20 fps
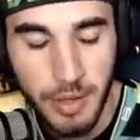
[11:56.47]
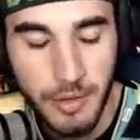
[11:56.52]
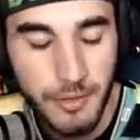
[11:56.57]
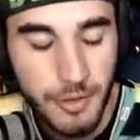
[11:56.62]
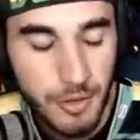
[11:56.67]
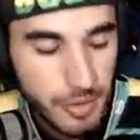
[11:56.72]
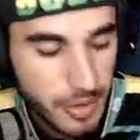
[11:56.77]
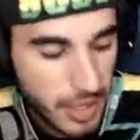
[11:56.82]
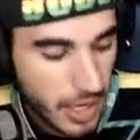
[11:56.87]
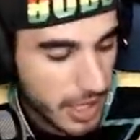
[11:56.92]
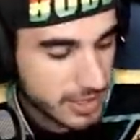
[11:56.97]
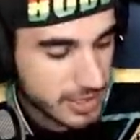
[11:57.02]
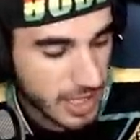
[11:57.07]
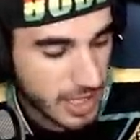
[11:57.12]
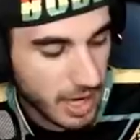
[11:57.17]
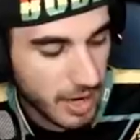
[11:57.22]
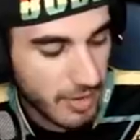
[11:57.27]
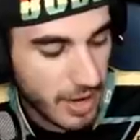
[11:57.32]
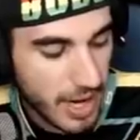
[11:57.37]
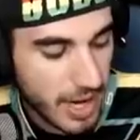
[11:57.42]
If you guys
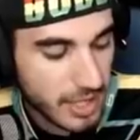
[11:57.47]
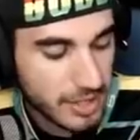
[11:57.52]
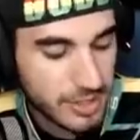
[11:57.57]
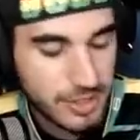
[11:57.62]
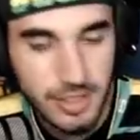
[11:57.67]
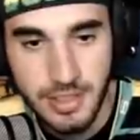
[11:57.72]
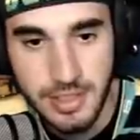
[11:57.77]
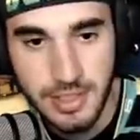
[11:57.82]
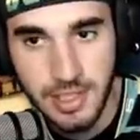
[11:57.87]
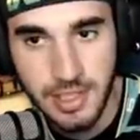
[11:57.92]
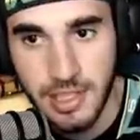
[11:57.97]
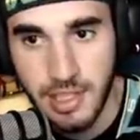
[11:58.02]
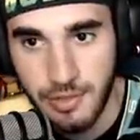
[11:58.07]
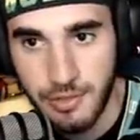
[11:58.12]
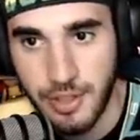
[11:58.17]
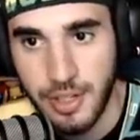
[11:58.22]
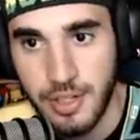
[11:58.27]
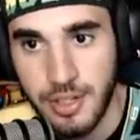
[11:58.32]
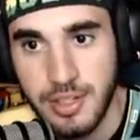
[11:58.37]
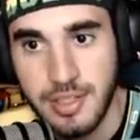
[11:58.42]
have Ash on Sneaky
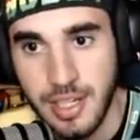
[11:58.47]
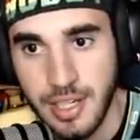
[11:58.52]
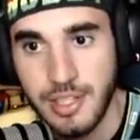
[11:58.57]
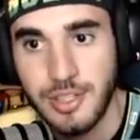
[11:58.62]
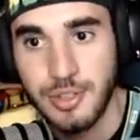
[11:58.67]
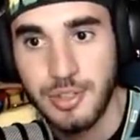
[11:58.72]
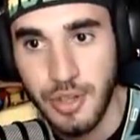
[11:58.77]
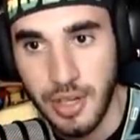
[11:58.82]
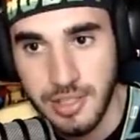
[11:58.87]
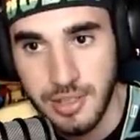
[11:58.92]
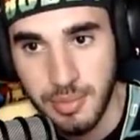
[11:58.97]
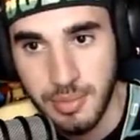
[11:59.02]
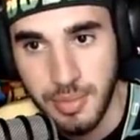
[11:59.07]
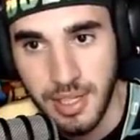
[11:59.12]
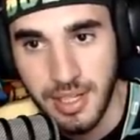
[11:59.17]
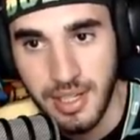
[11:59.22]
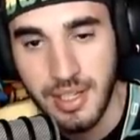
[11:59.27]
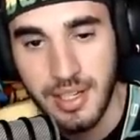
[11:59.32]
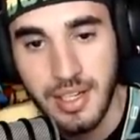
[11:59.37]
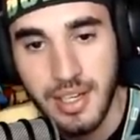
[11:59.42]
Fields, like, trust
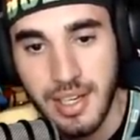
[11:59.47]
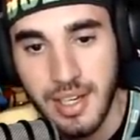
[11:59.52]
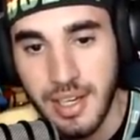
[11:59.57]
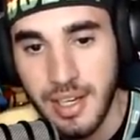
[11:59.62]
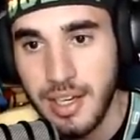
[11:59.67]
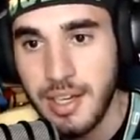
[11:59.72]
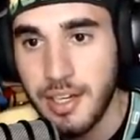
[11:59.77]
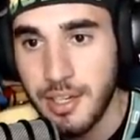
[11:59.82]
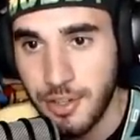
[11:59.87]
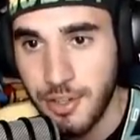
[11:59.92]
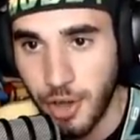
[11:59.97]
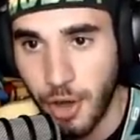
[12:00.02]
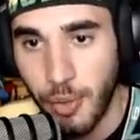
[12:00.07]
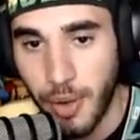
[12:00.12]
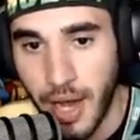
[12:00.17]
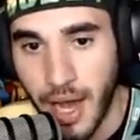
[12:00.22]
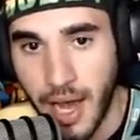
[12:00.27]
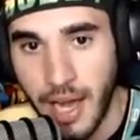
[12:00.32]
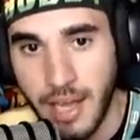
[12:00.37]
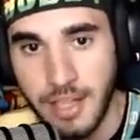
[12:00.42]
me, go
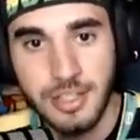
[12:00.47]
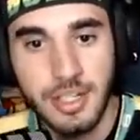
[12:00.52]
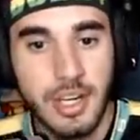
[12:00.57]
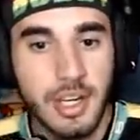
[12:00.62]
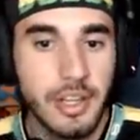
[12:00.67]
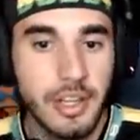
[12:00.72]
Ash.